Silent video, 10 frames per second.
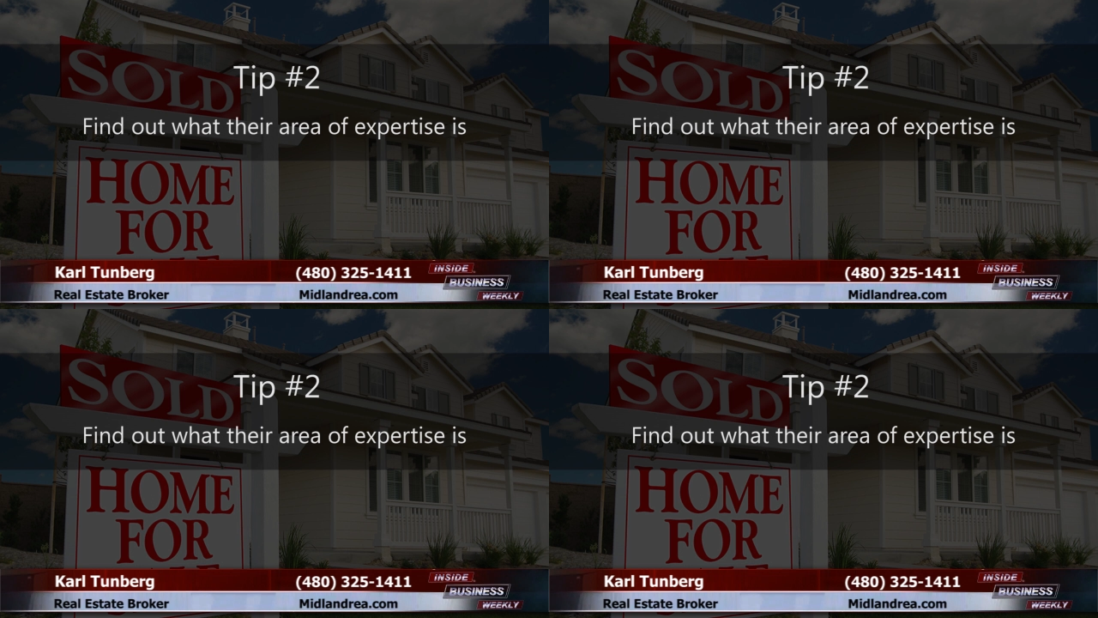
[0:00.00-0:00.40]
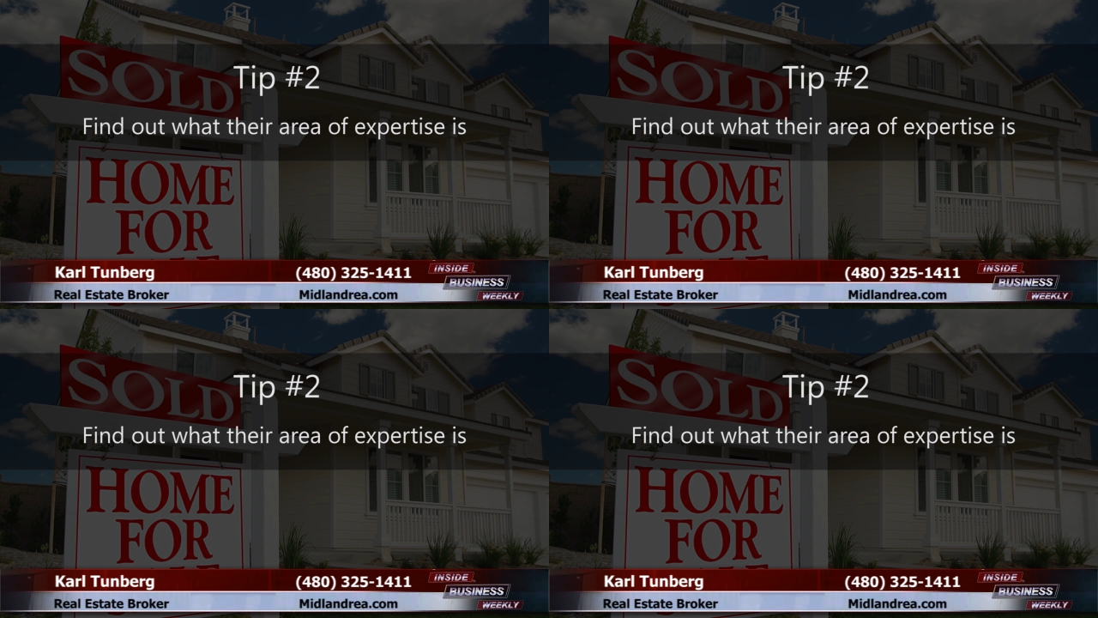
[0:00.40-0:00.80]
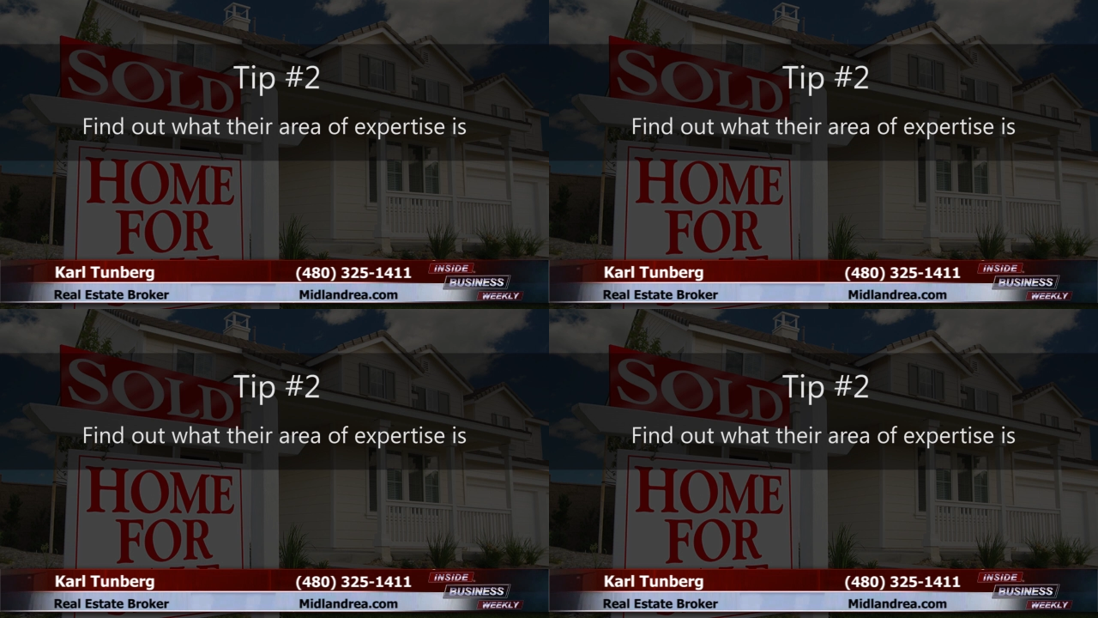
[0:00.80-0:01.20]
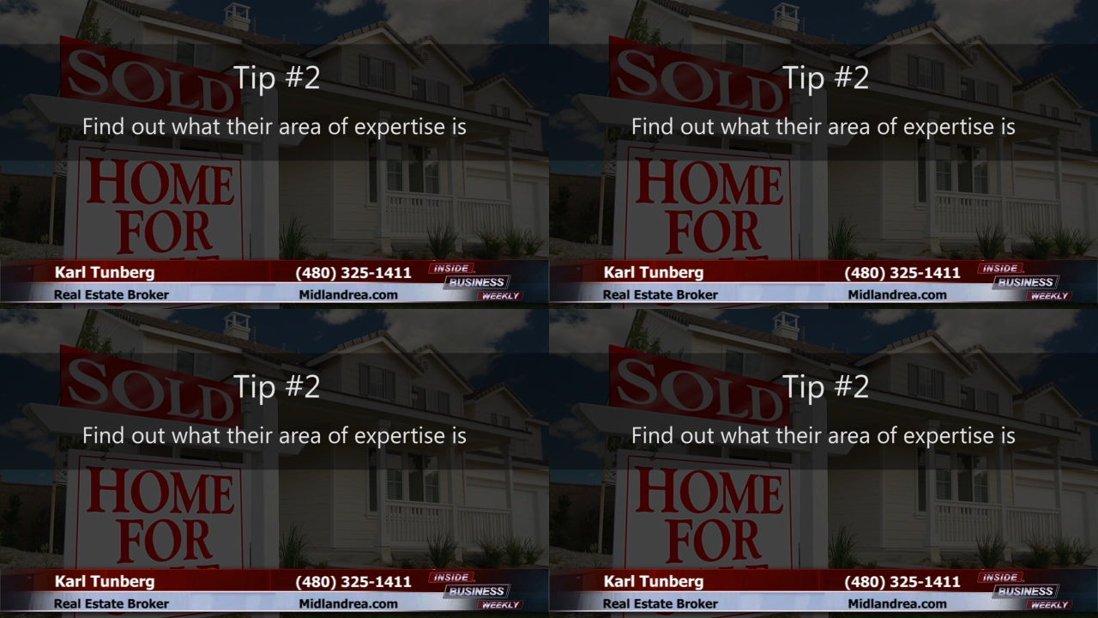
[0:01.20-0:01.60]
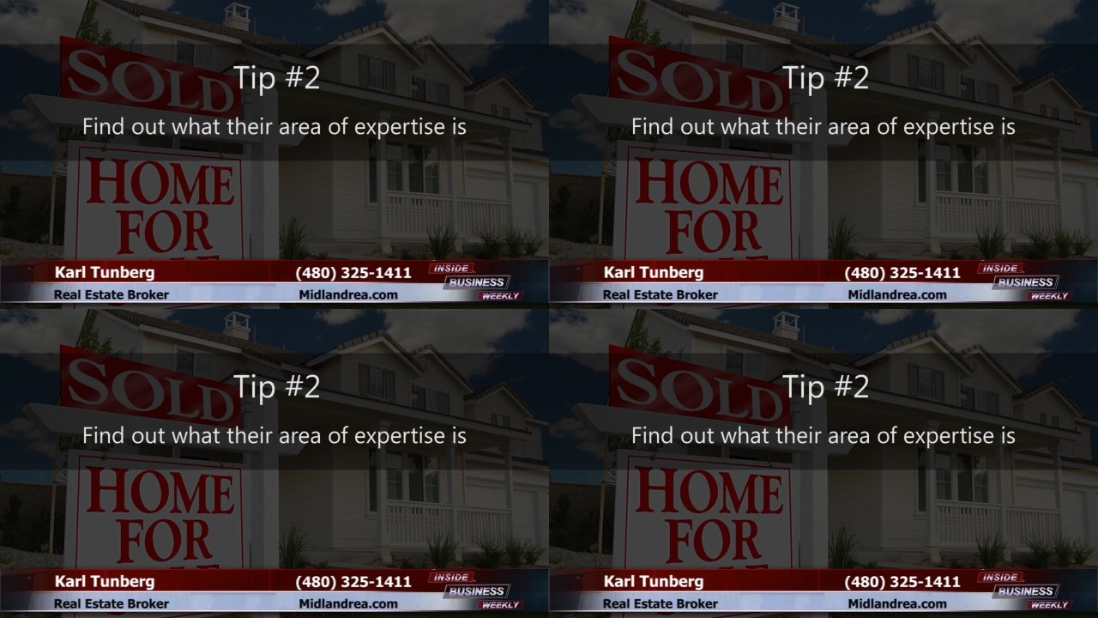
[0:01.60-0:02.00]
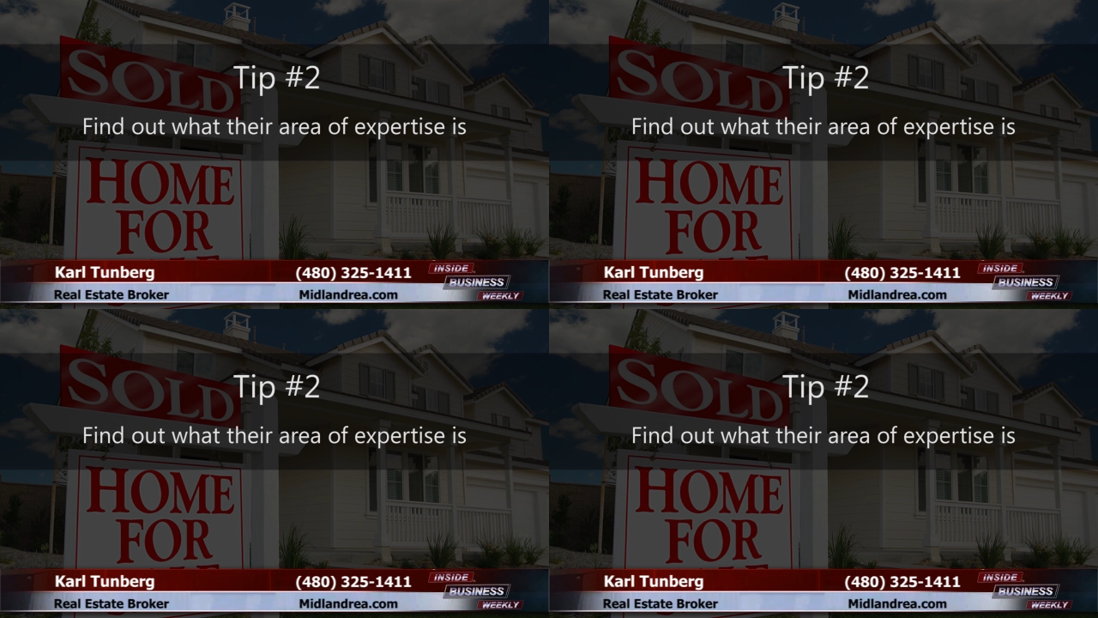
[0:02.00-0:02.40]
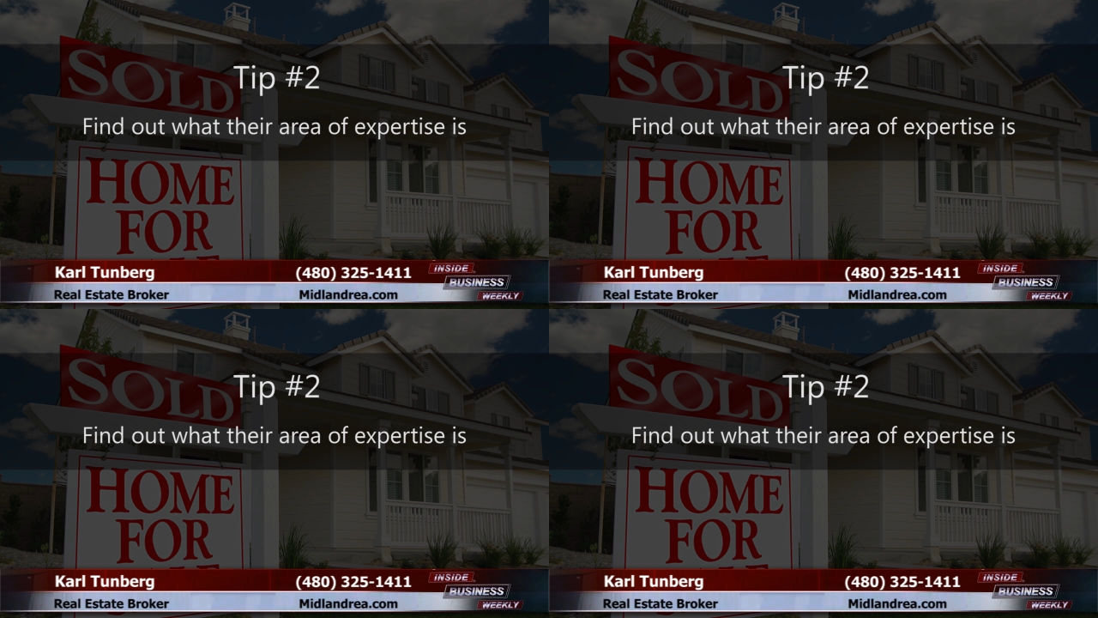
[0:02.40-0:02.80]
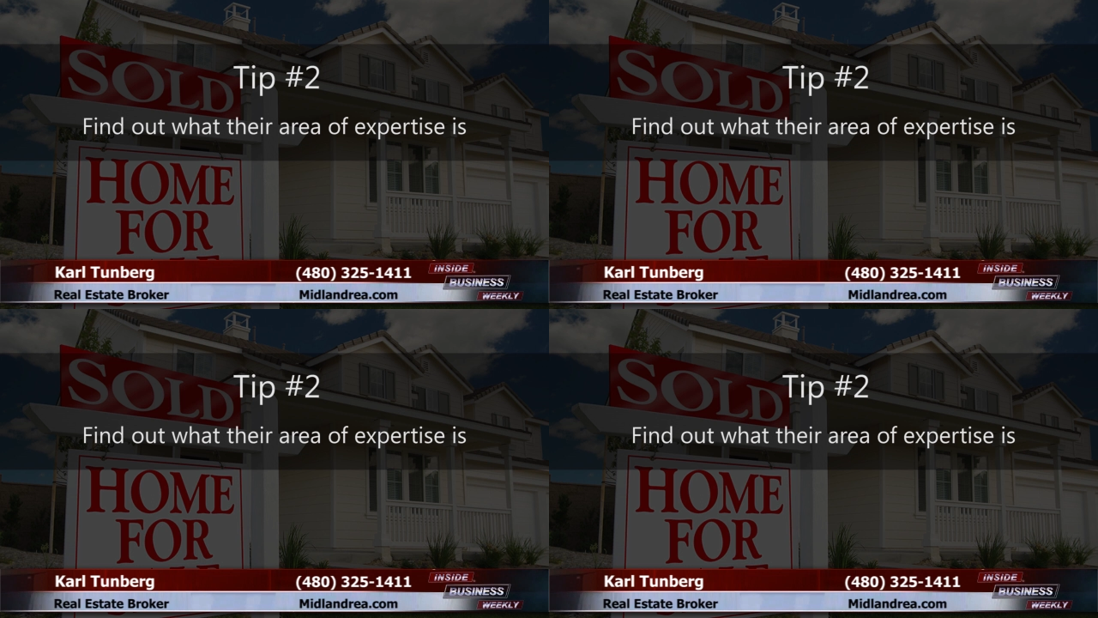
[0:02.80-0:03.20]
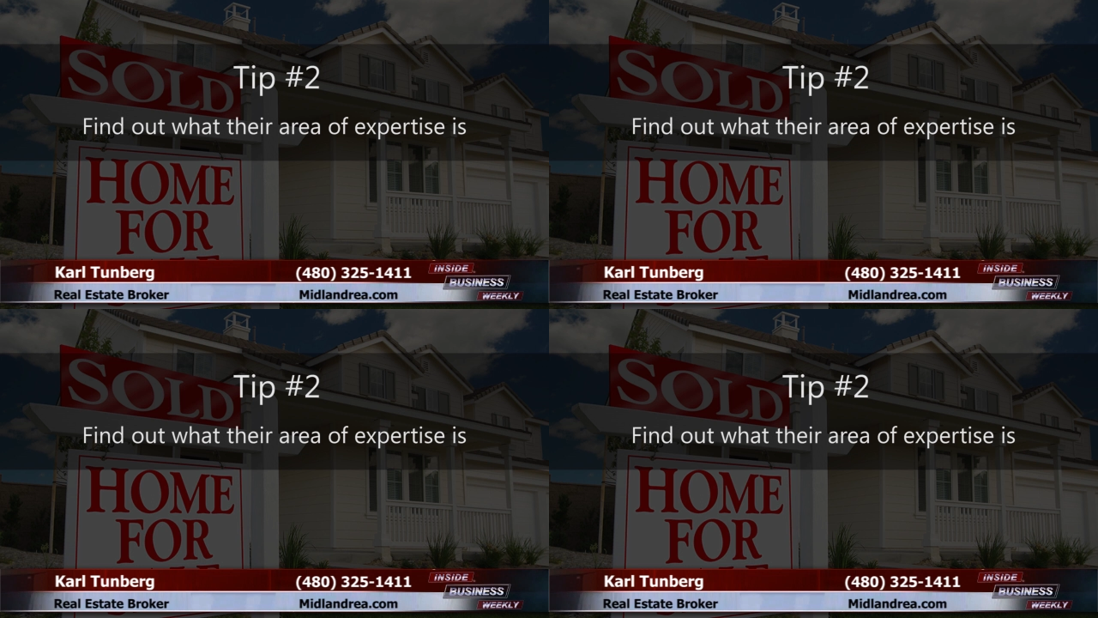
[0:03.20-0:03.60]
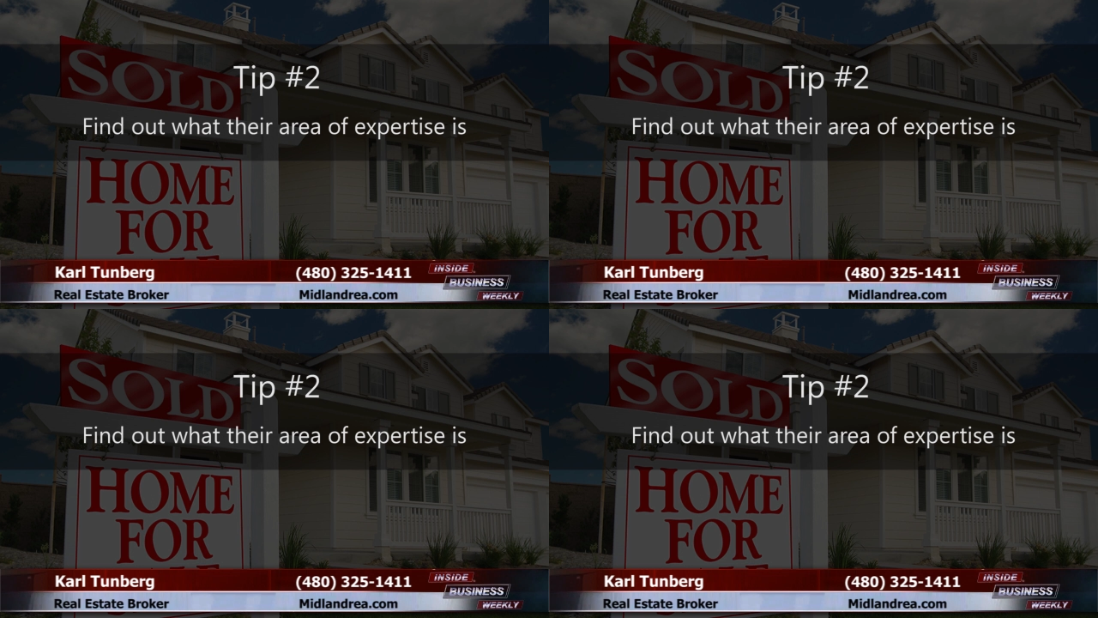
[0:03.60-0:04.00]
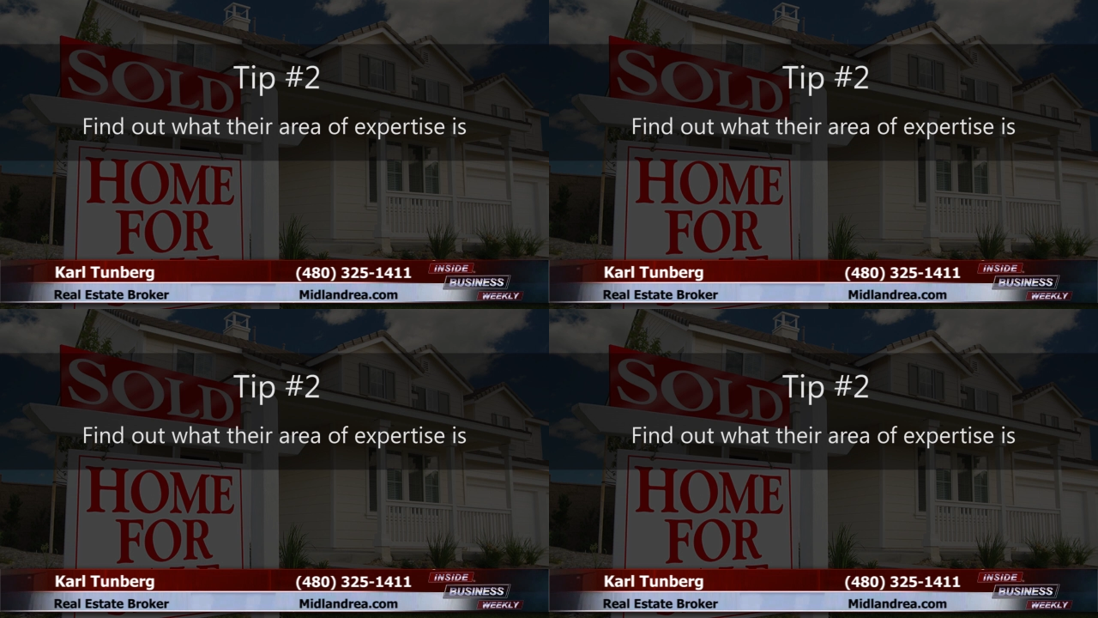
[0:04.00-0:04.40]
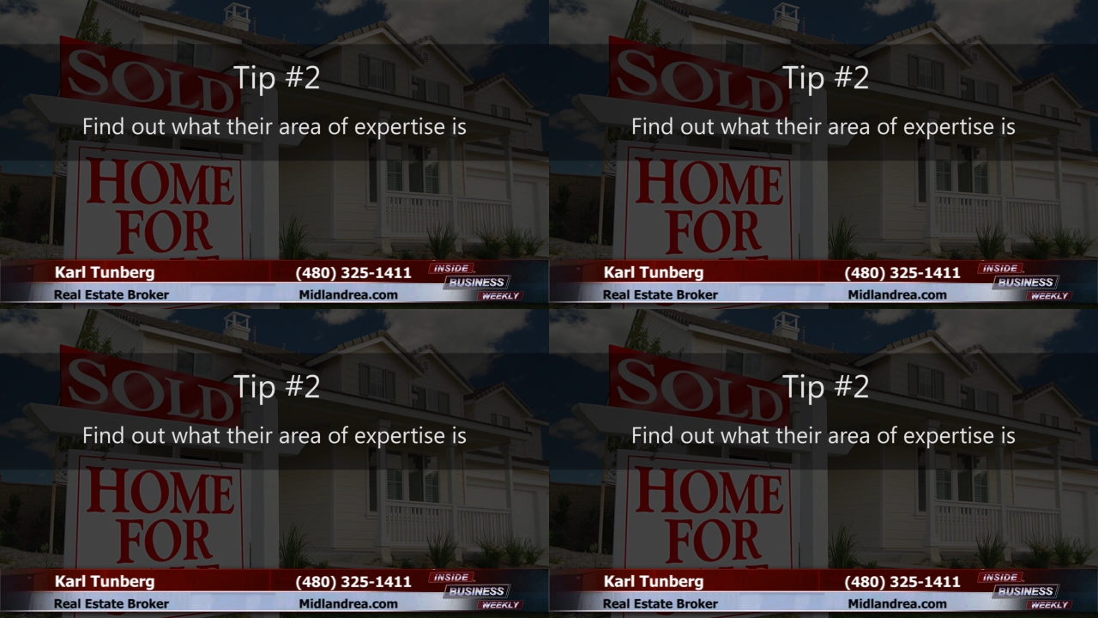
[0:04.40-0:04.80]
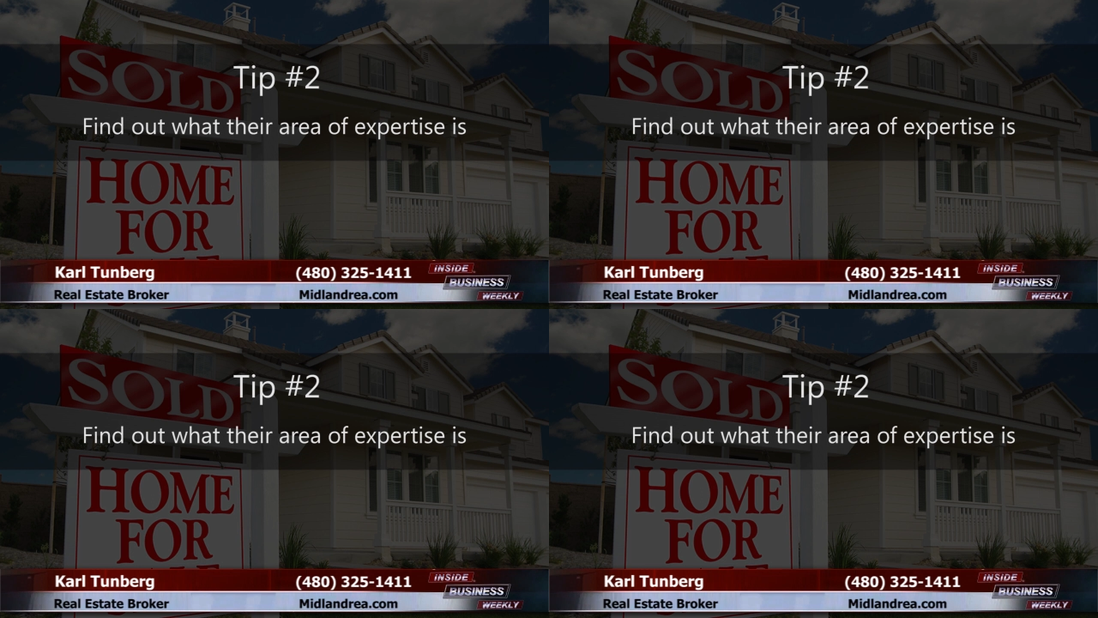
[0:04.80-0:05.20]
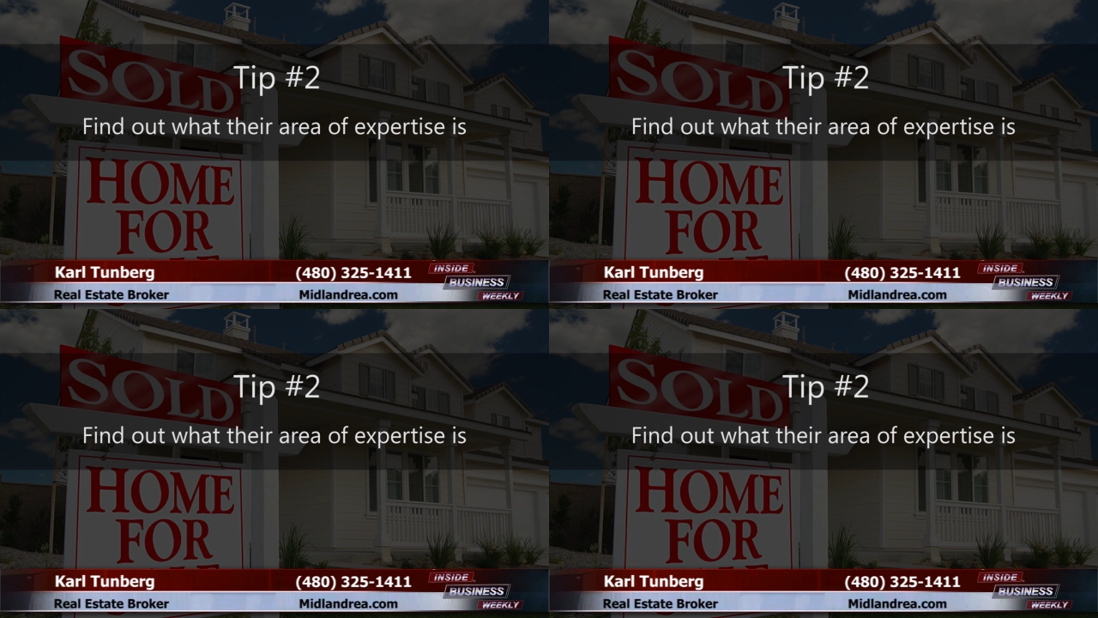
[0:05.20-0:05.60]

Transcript: No face is visible, so there are no lips to read.